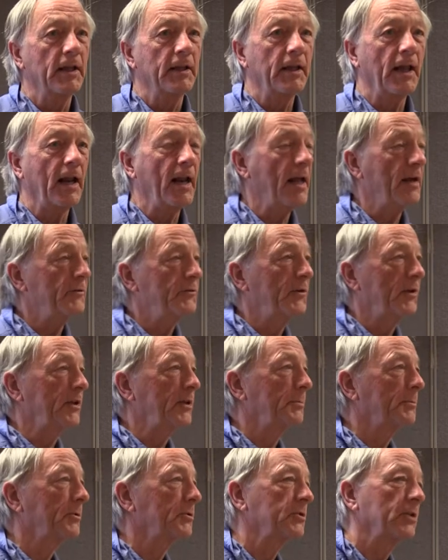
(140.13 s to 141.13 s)
that have
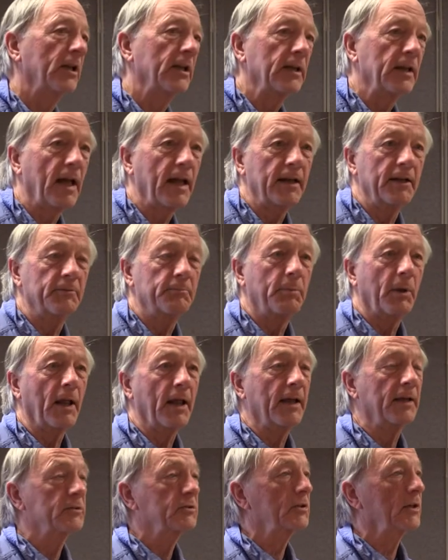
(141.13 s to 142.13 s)
50% native
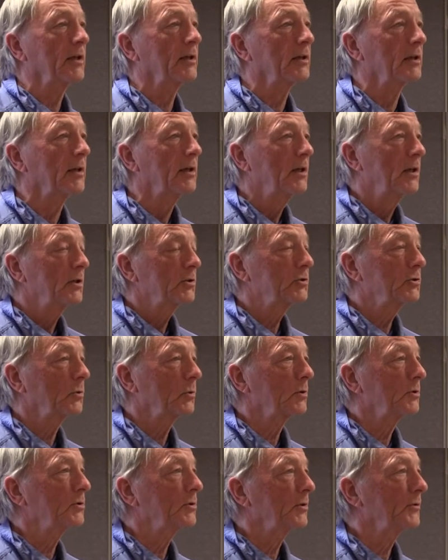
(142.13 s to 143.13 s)
plants and a
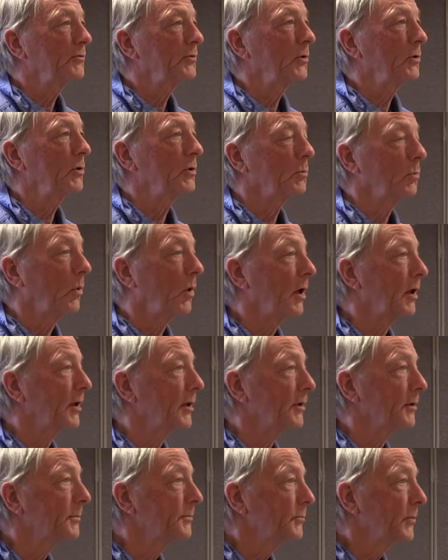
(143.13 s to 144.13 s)
source of food and
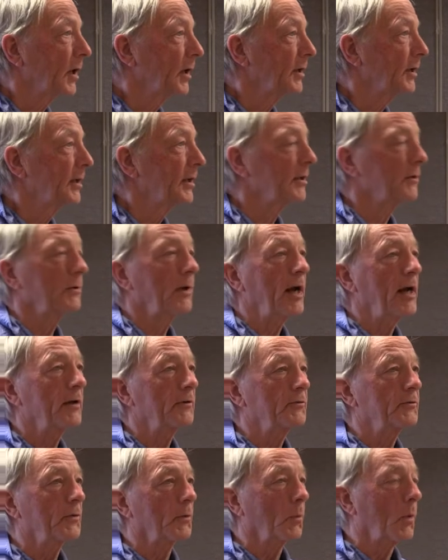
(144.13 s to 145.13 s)
water a uh, year
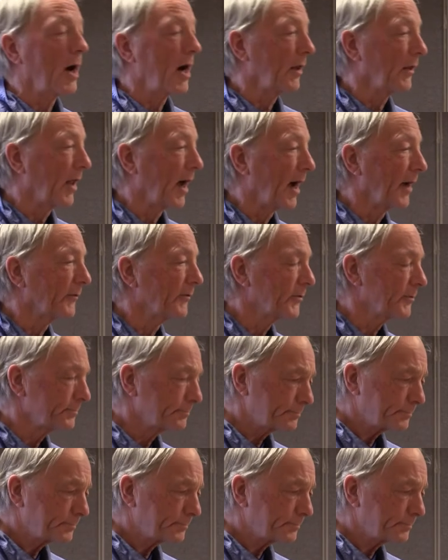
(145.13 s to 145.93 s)
round for wildlife.